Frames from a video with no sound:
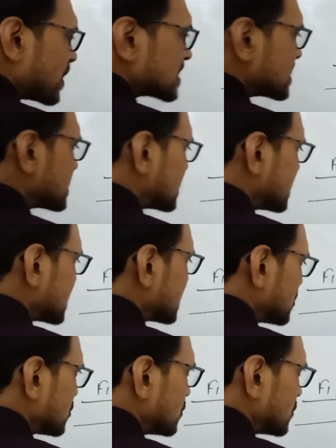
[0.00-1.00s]
mass is this
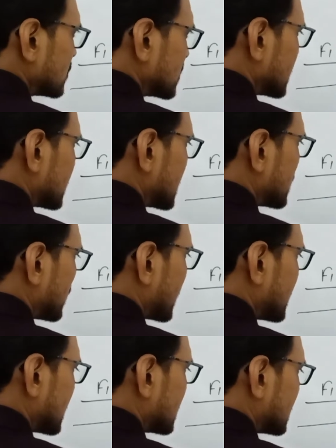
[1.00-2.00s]
into M
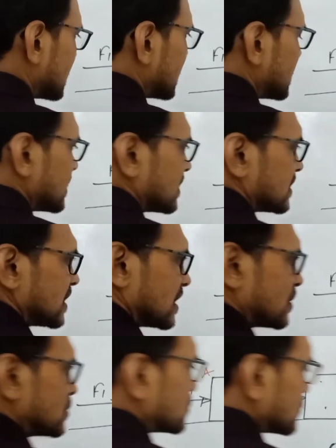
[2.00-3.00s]
by L.
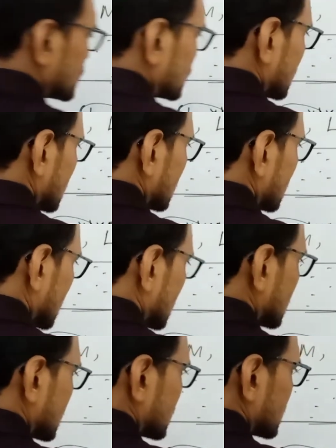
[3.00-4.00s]
Now
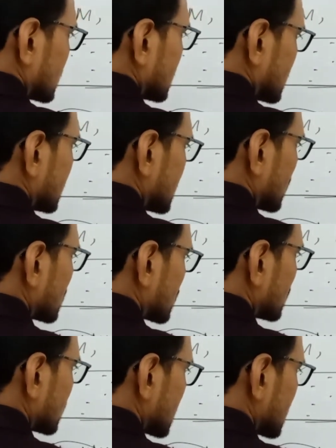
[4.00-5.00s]
this
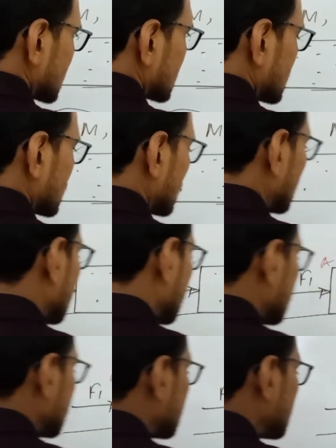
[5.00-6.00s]
also this. So
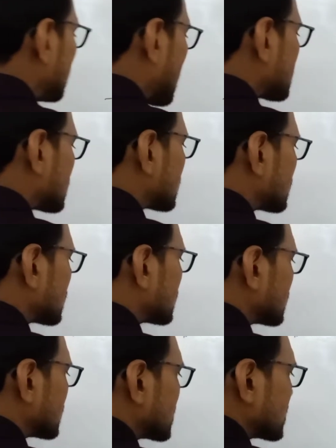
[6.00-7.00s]
this is mass
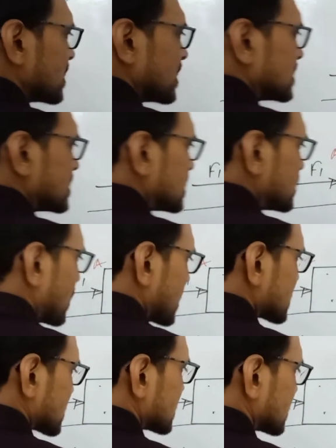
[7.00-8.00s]
and this is
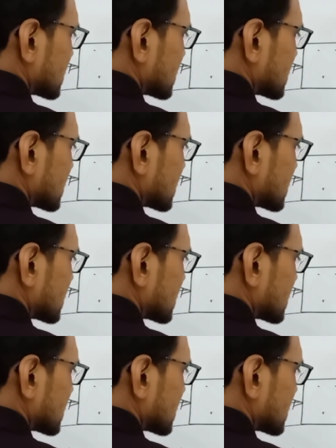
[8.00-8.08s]
mass.